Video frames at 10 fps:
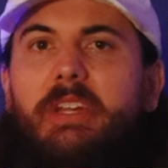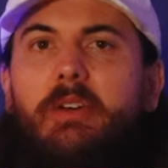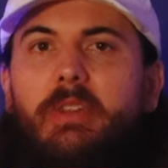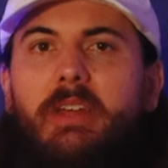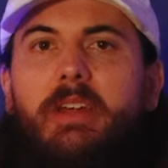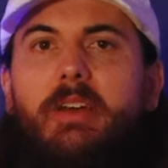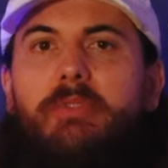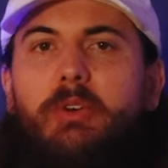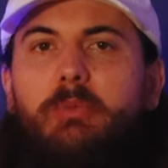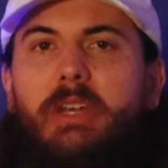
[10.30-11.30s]
video that I
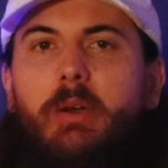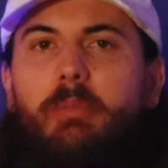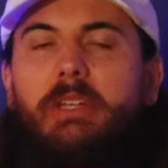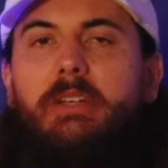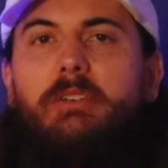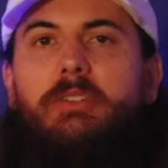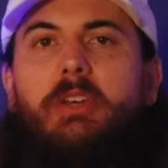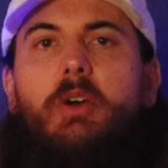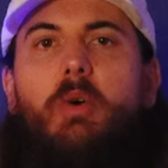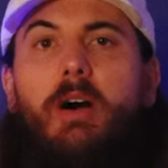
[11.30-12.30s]
filmed a couple of years
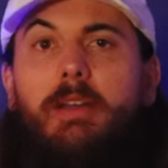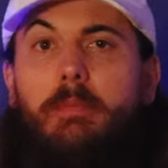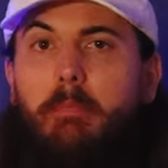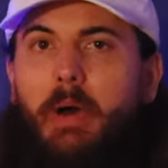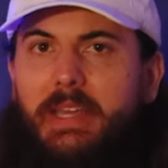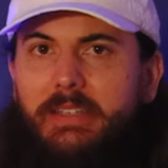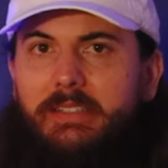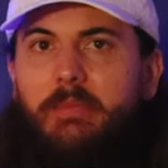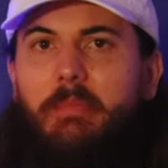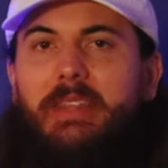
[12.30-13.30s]
ago on
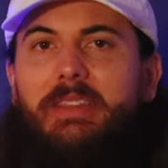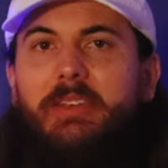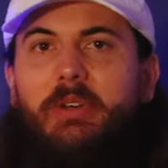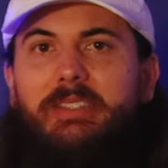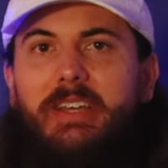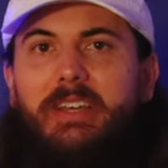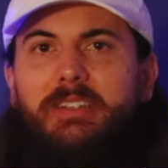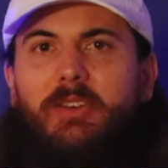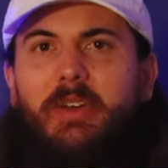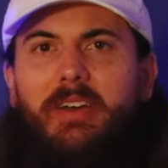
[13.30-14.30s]
bikes made in the USA,
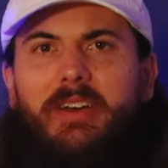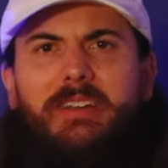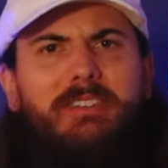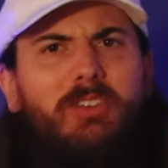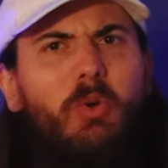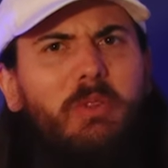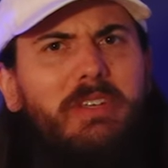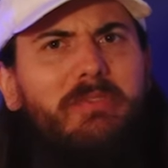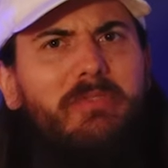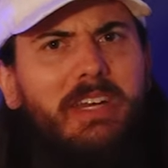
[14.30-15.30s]
so I thought it's
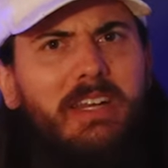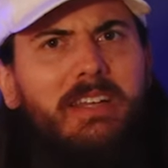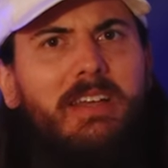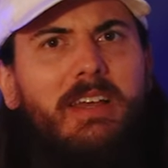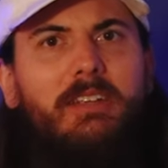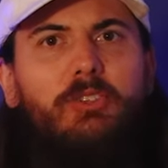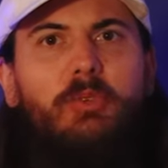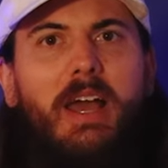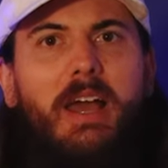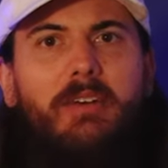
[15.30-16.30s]
only fitting to
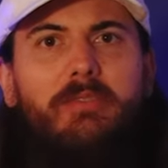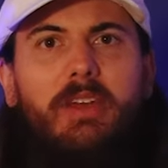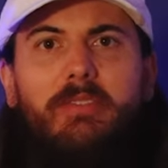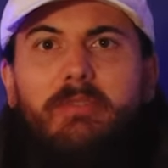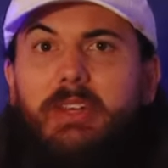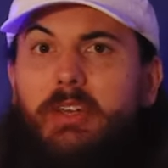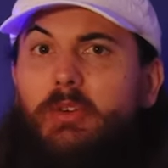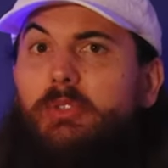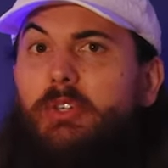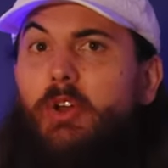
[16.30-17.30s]
have a
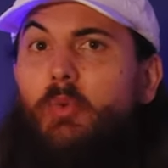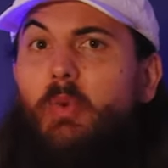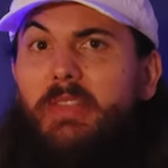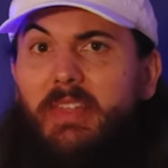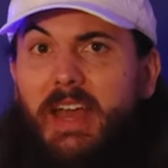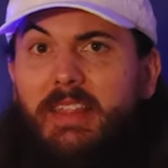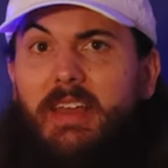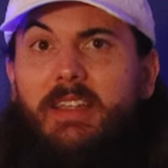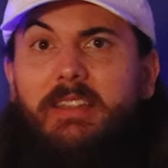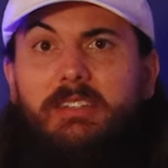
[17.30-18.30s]
video to go with that
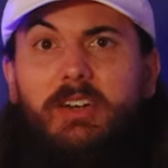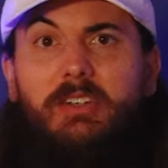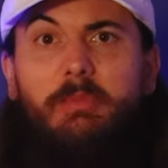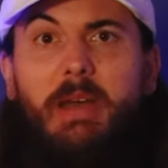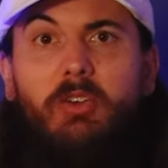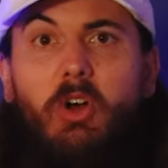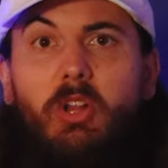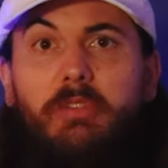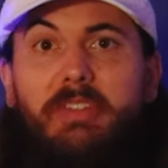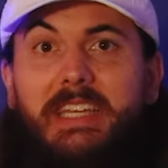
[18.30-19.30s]
that talks about
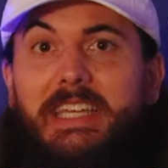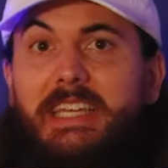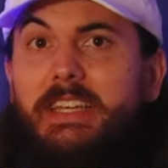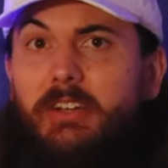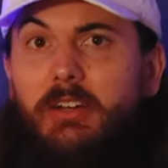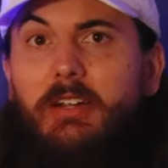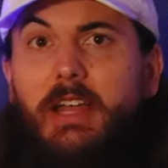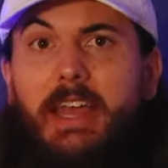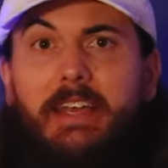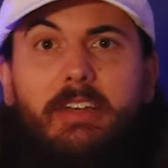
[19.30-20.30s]
all of the gear
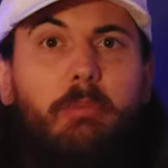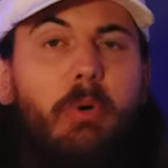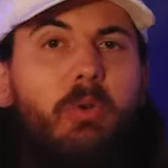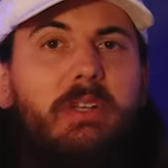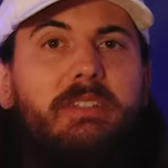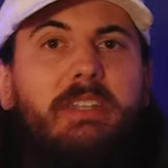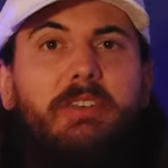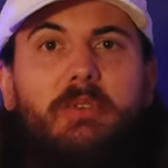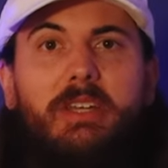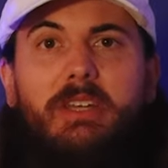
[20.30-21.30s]
and components that
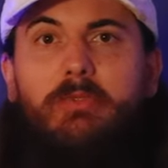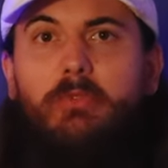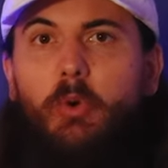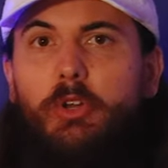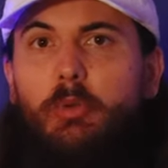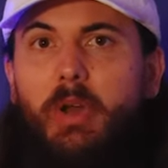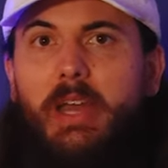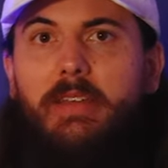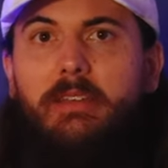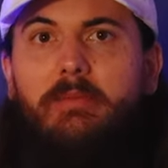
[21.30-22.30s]
you need for your
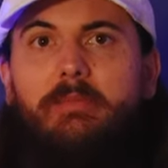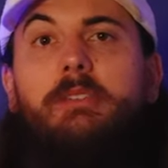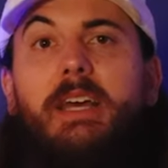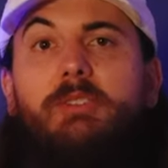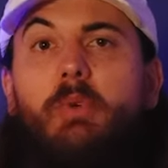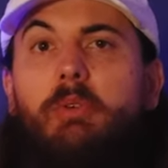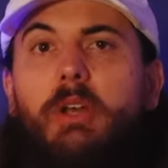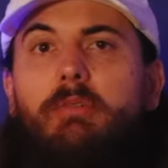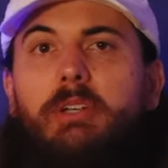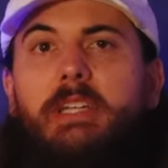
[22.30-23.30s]
bike. So that's what we're
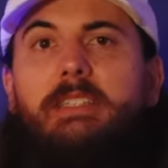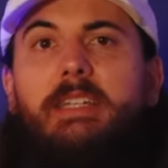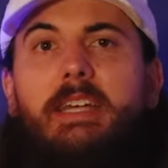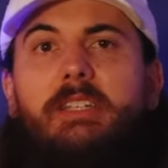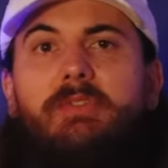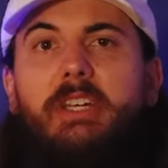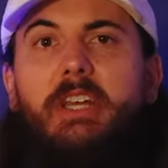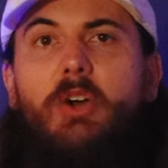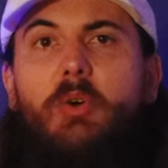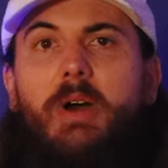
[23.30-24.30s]
covering in today's
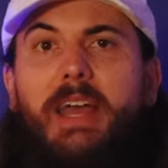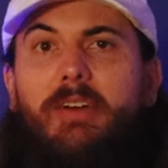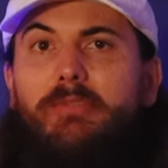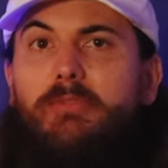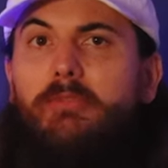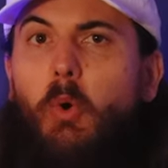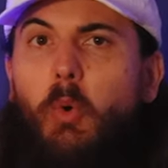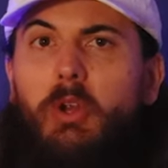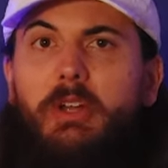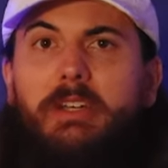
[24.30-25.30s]
video. I have
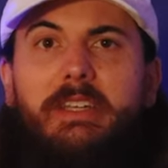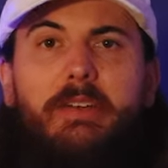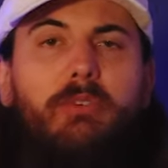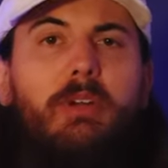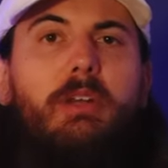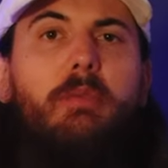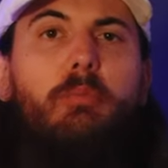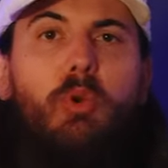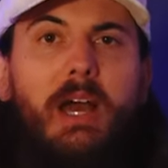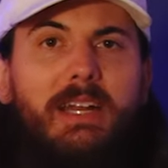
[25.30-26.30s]
four different
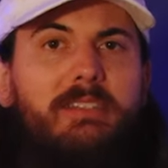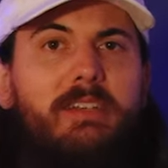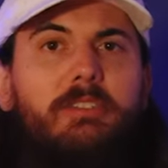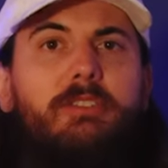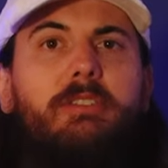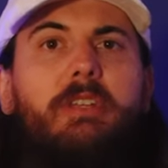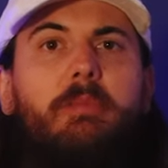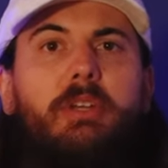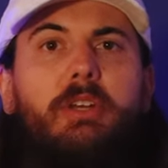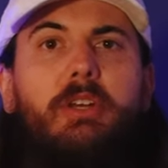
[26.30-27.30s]
product sections that
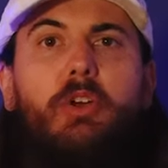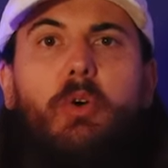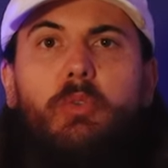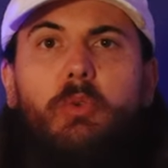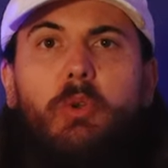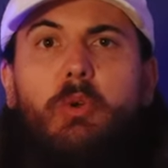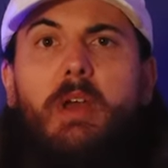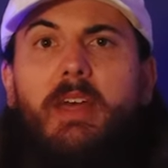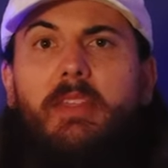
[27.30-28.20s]
I'm gonna go through.